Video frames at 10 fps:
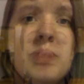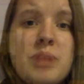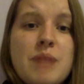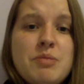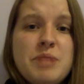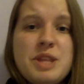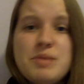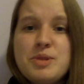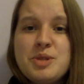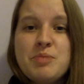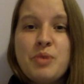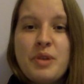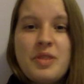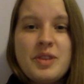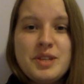Probably the most
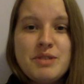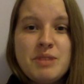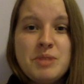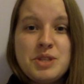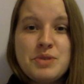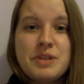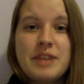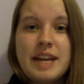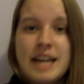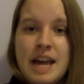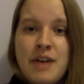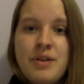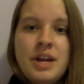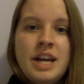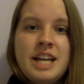important thing you can be doing right now
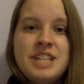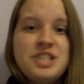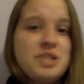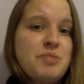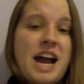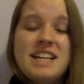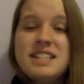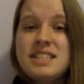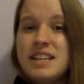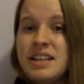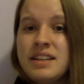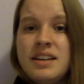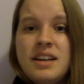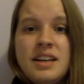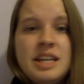is just practicing.
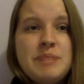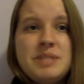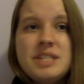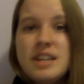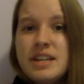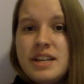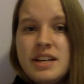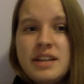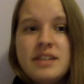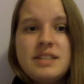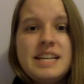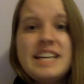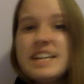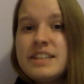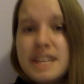Keep studying,
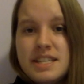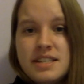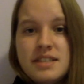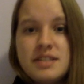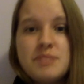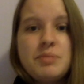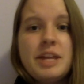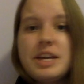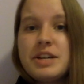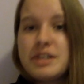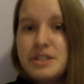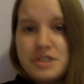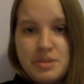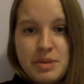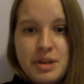taking lessons, playing your
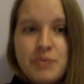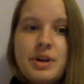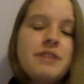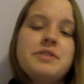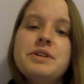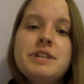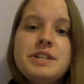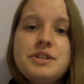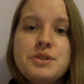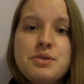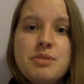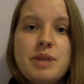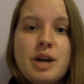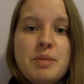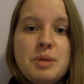instrument, whatever you need to do to
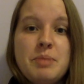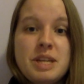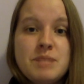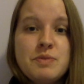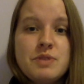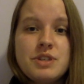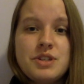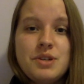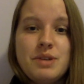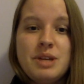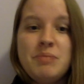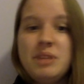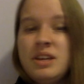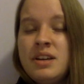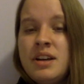become the best musician you can
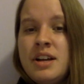be,